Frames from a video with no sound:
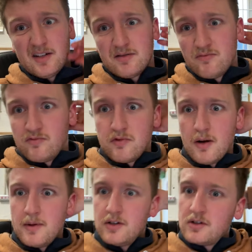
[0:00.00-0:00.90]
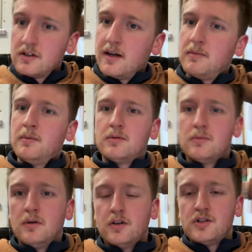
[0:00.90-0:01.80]
some rubbish and get people to
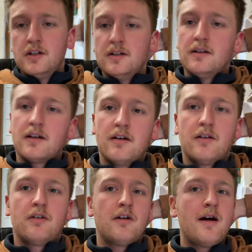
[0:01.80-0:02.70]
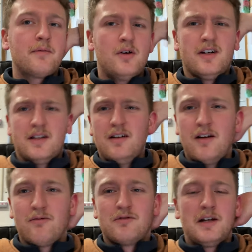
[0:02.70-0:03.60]
watch it, that kind of crap. God, I sounded
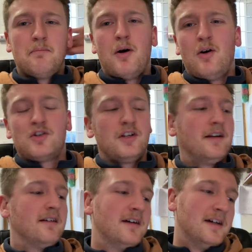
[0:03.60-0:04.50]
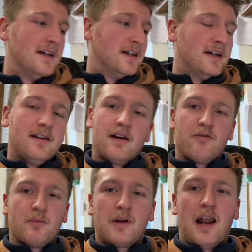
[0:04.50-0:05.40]
like really posh then, like I'm
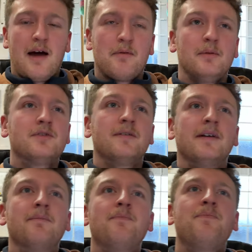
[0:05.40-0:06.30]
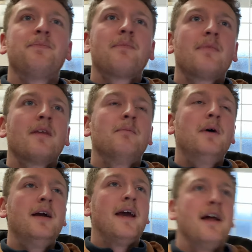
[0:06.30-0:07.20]
from Clapham or something.
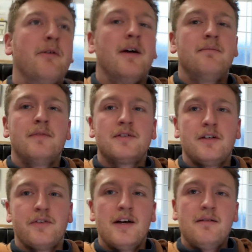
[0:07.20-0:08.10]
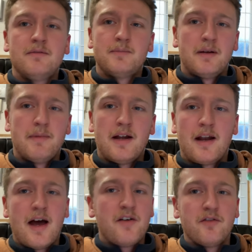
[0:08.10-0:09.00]
But yeah, anyway, that's enough of that. It's been a minute and
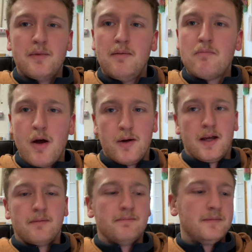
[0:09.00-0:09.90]
a half of me moaning.